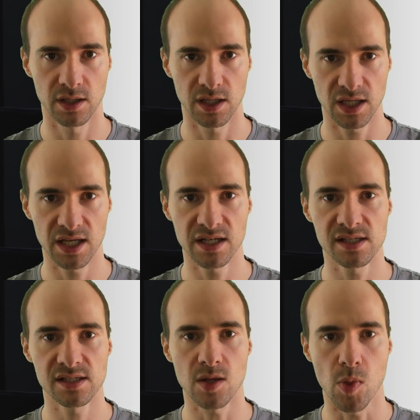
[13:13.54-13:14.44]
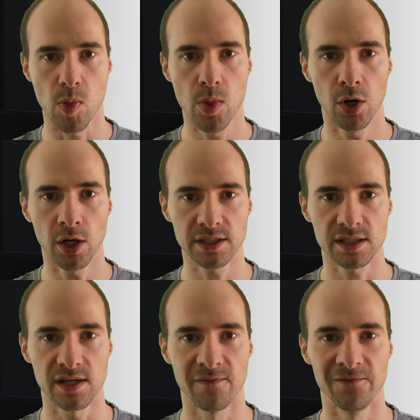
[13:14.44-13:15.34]
It is not
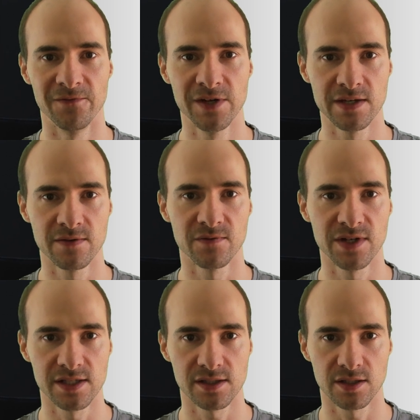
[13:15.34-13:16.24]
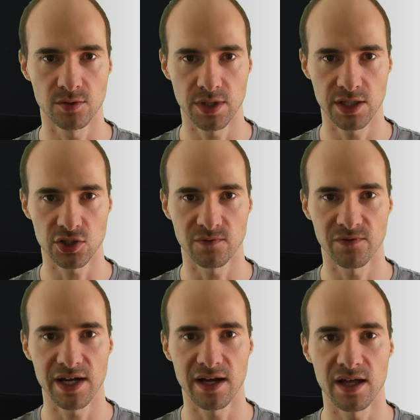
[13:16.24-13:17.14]
a win-win situation
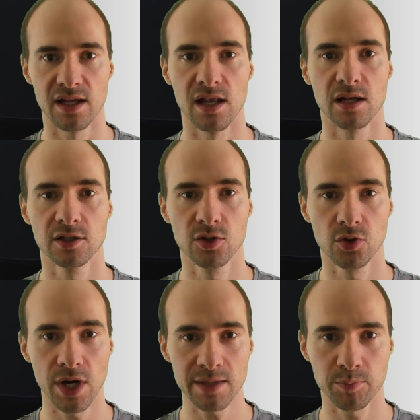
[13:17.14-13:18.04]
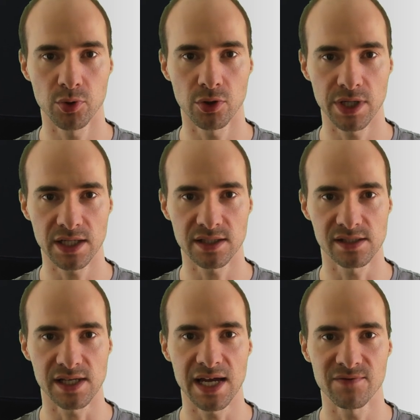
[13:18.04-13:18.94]
where a great product
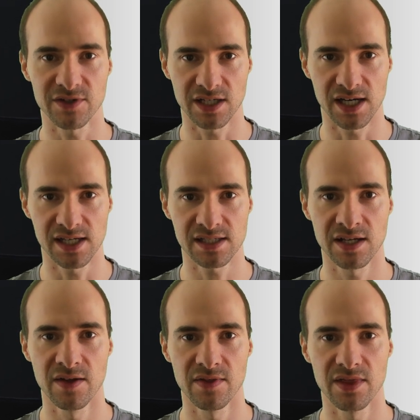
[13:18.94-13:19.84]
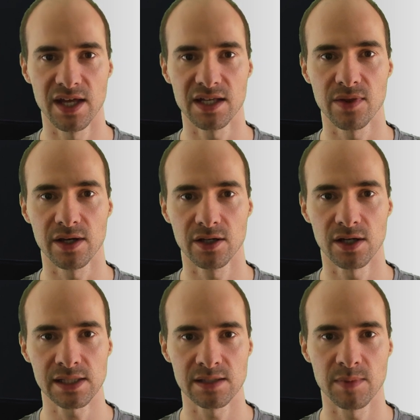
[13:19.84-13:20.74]
is advertised that the
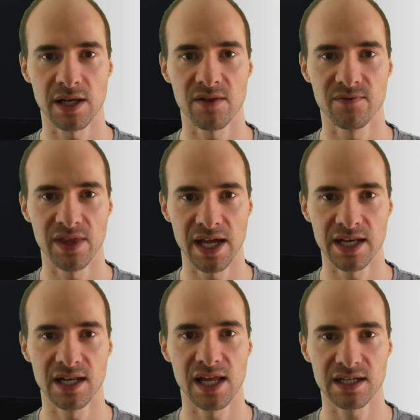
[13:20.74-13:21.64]
customer then later